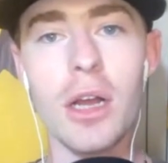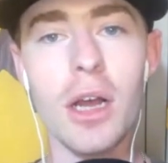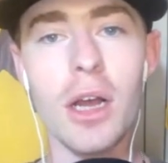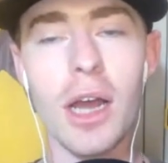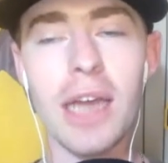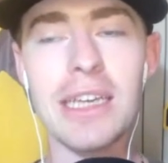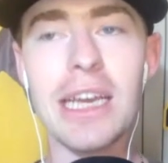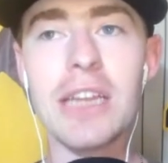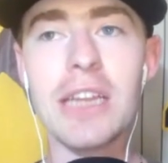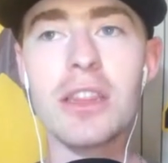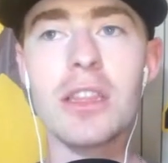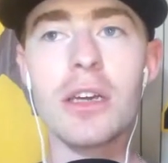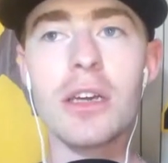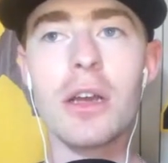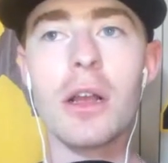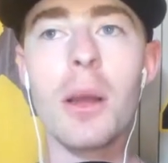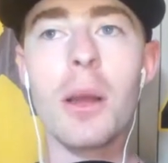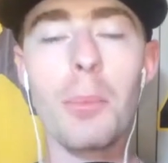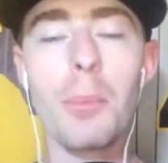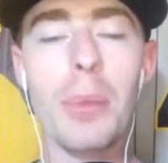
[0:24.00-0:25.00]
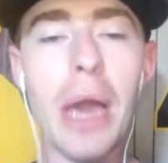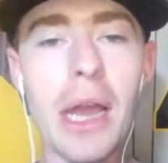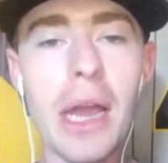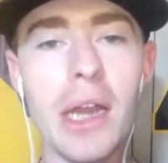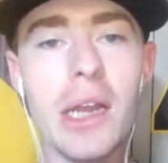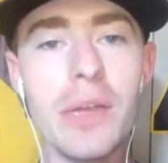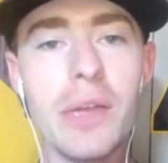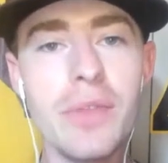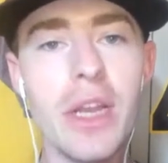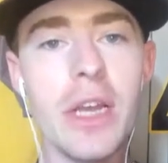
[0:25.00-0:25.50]
I get the
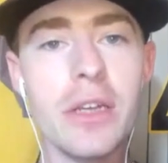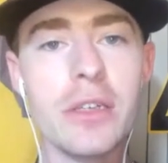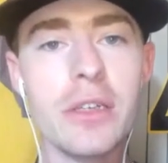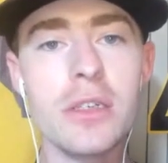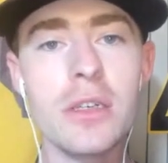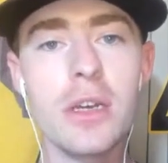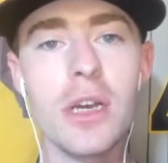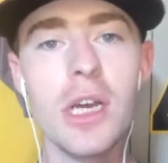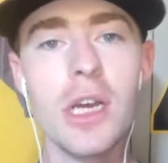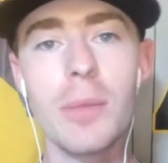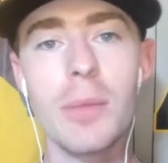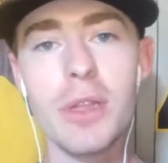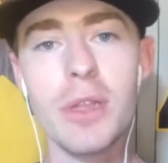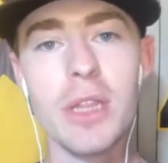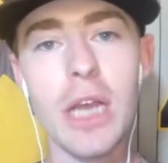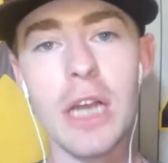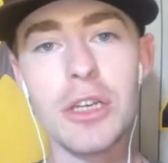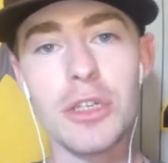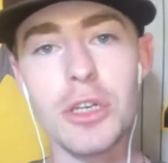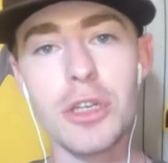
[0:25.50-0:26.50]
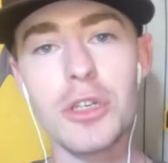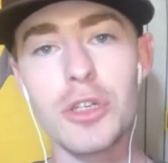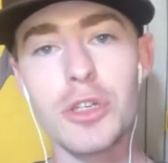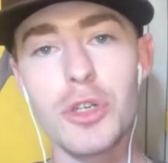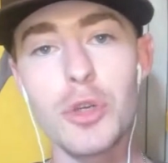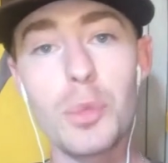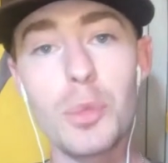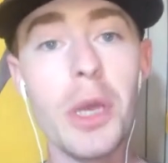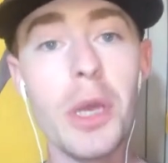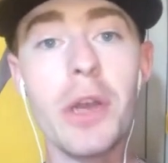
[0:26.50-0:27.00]
competitiveness, but that's just
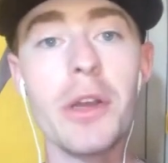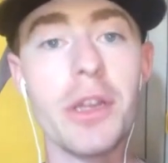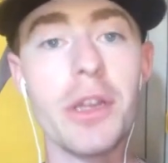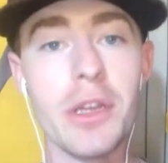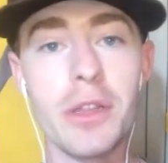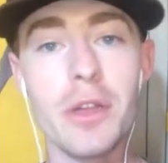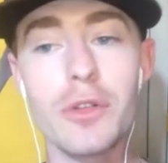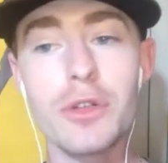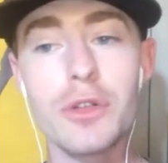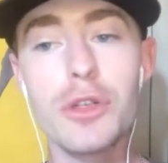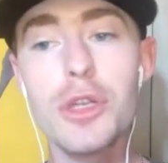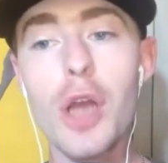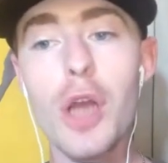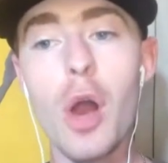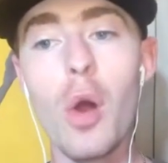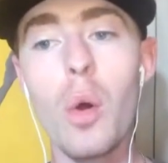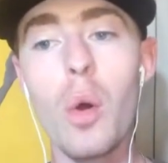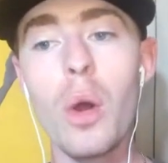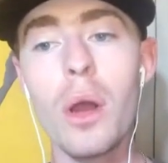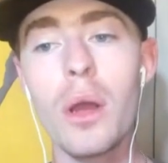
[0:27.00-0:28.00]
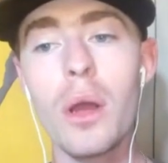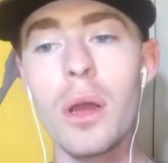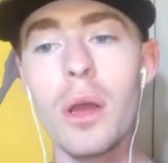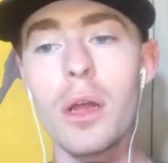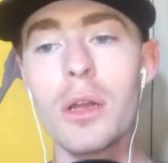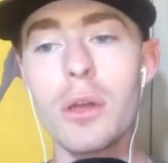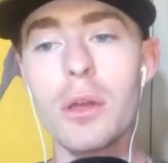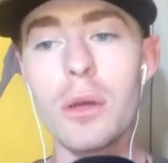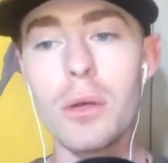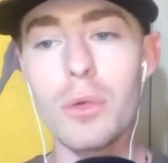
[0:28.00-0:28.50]
stupidity. There's no
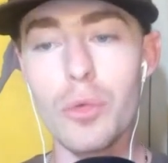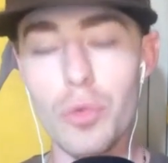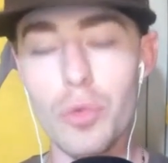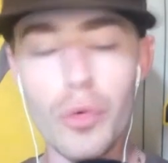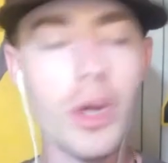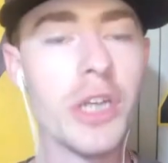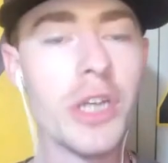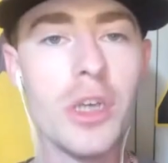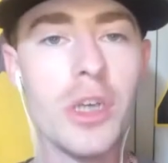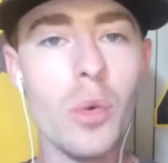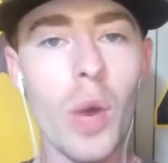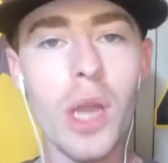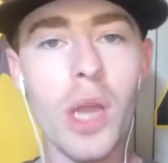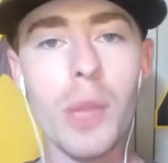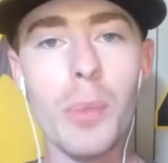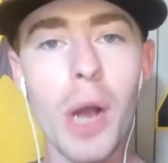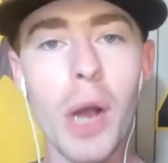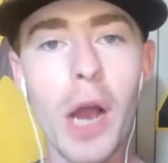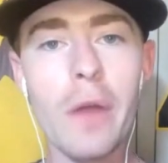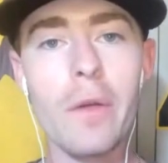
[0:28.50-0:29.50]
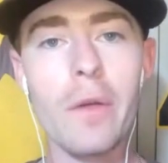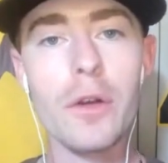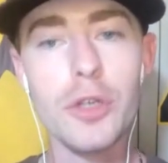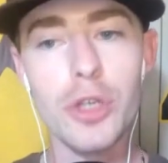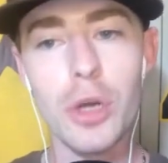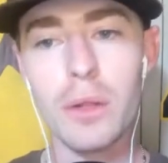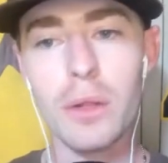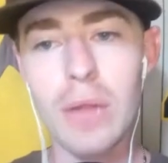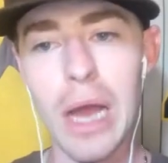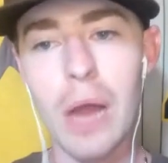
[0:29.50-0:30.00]
reason why the Padres
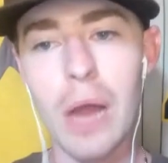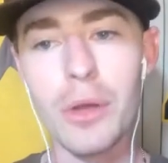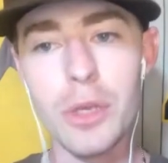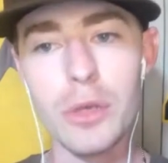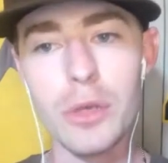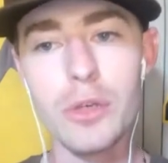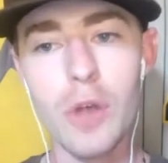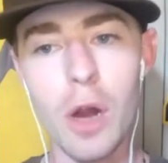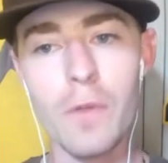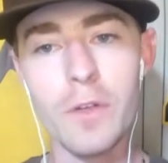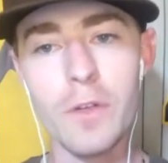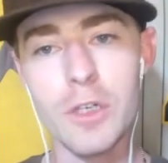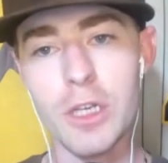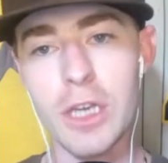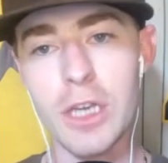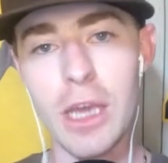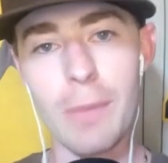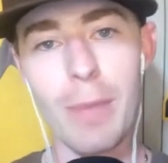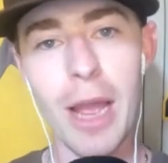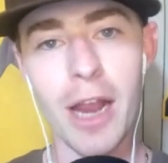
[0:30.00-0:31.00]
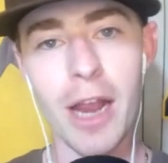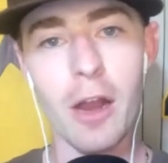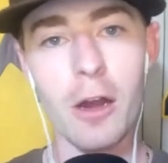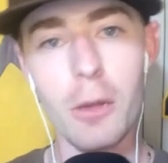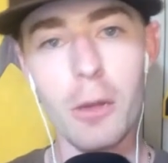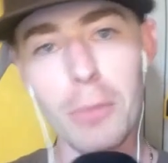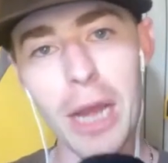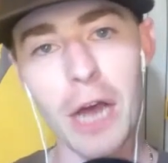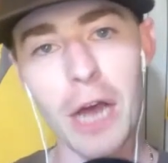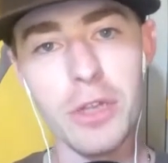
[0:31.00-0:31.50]
should allow Yu Darvish to get back on
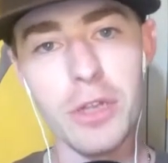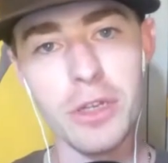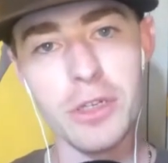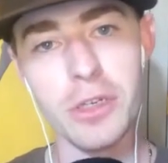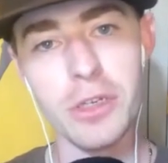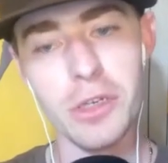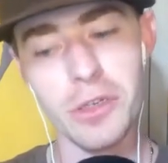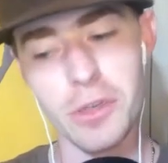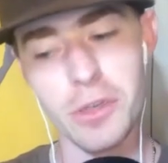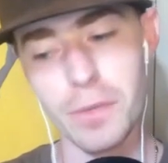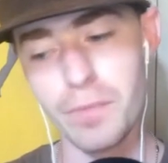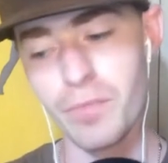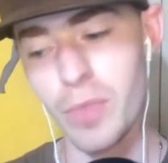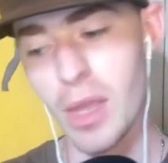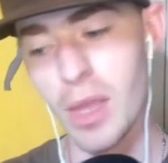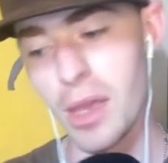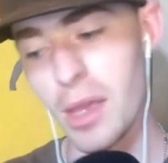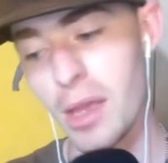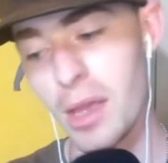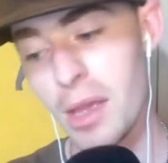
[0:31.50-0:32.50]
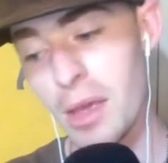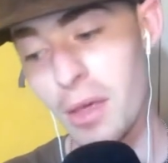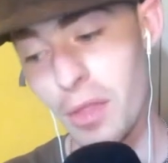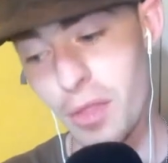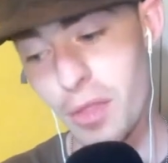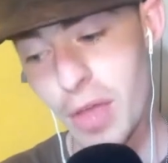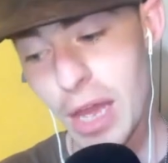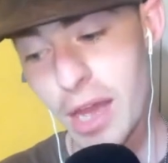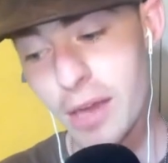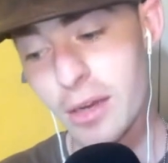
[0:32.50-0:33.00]
a mound this season.
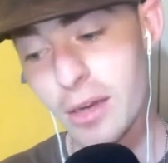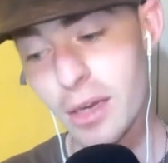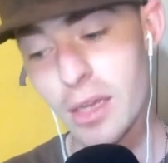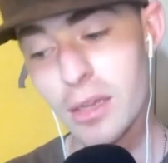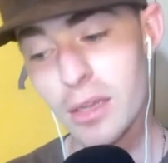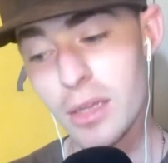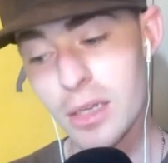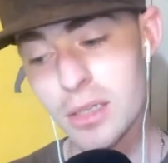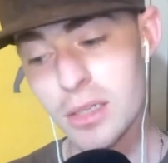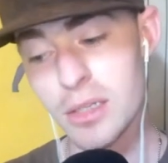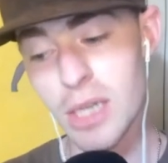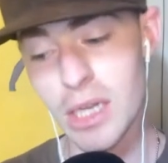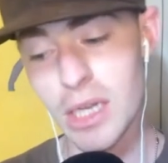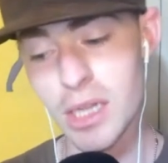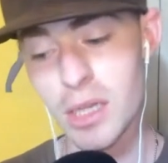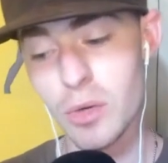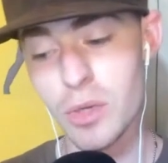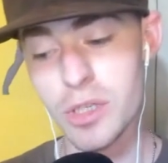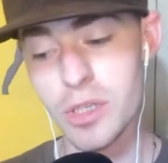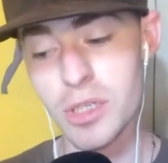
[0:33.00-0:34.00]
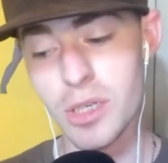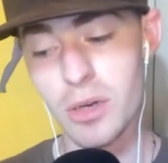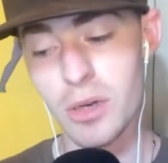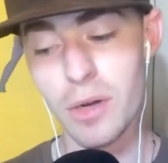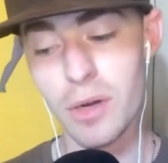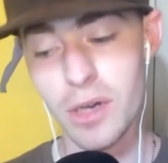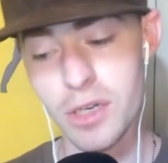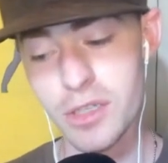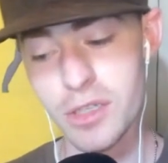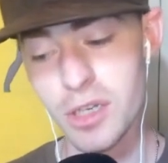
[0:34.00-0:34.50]
Then in this St. Louis
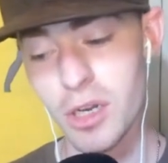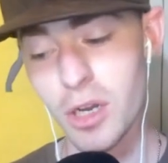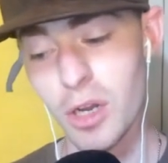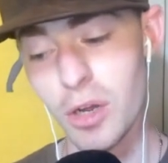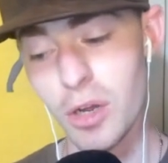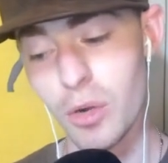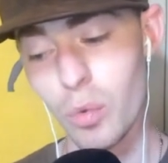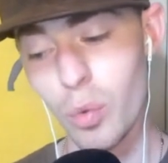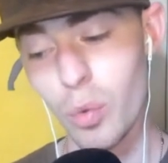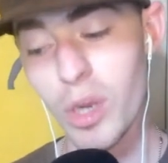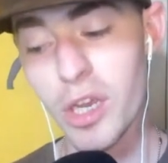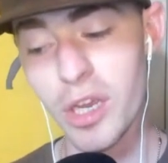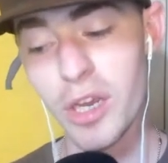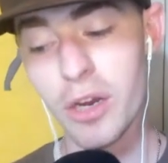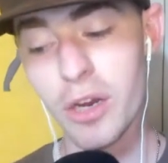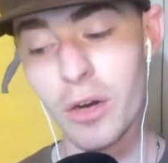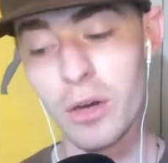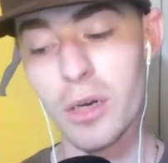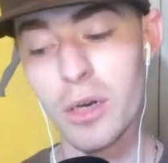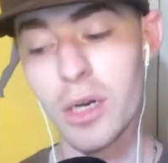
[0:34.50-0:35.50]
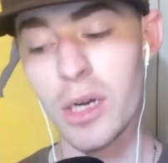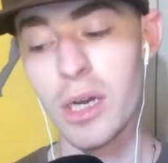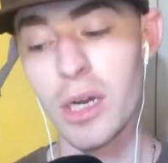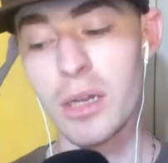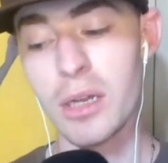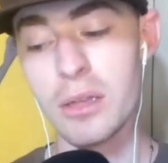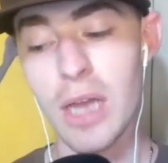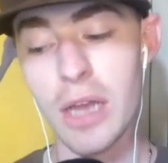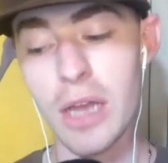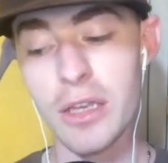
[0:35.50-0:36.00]
series, we hear
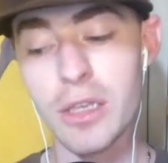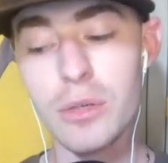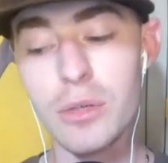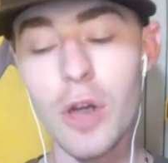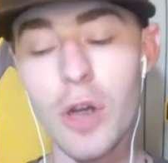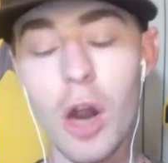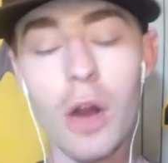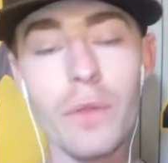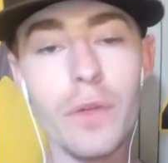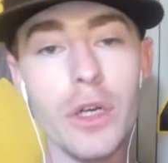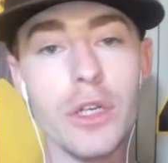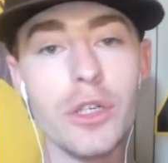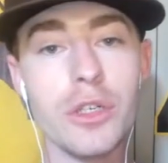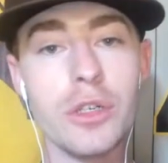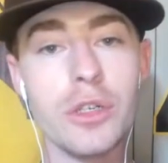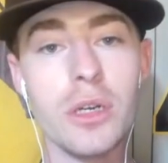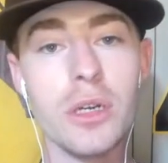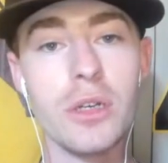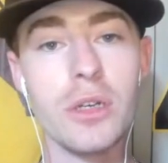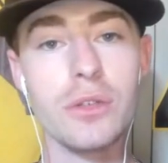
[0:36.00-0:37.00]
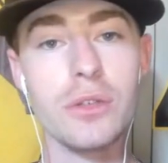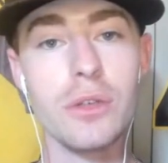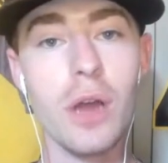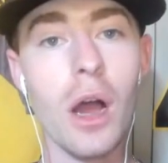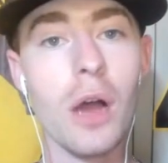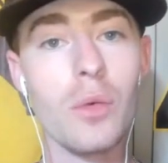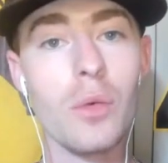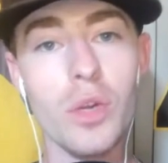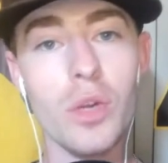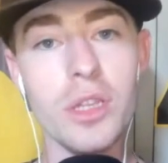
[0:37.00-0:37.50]
that Yu Darvish is
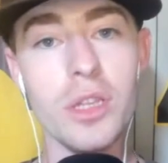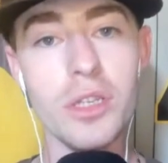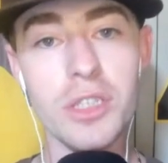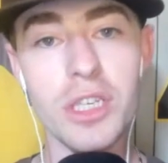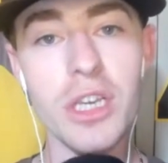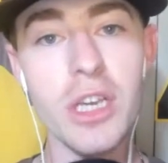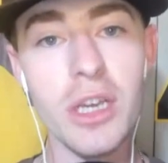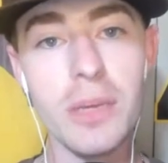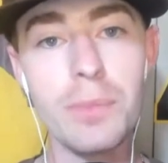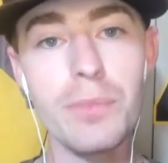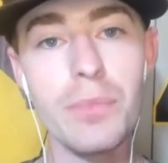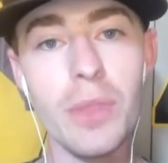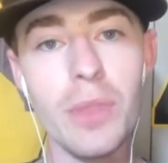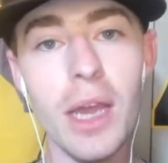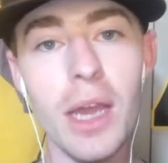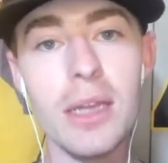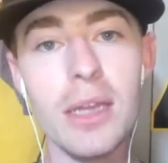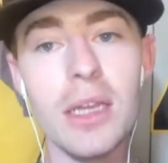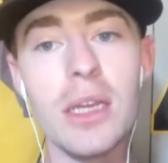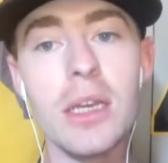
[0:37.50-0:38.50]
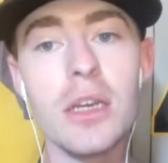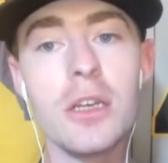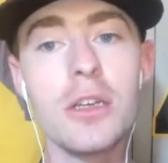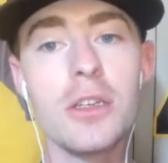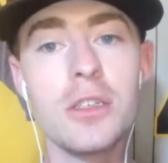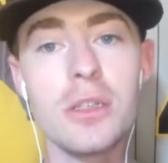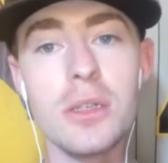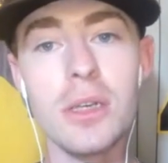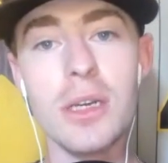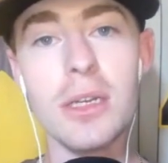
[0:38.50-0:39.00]
not with the team and he
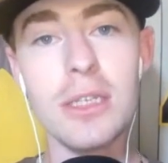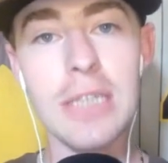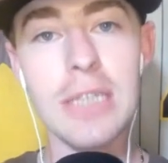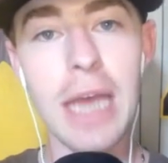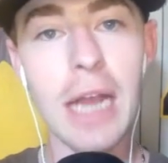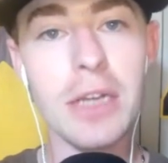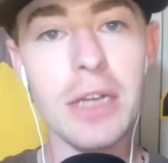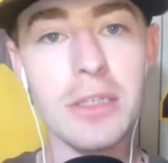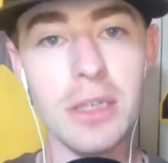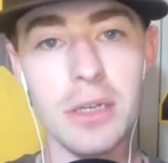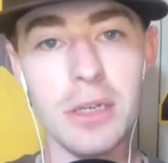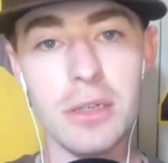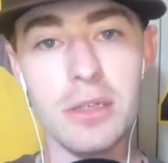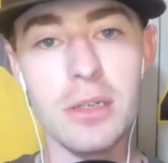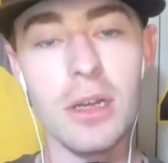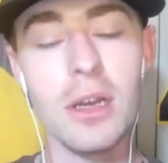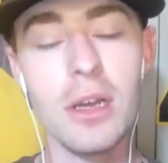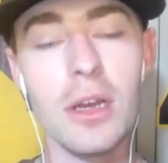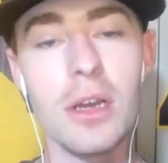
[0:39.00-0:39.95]
is in Texas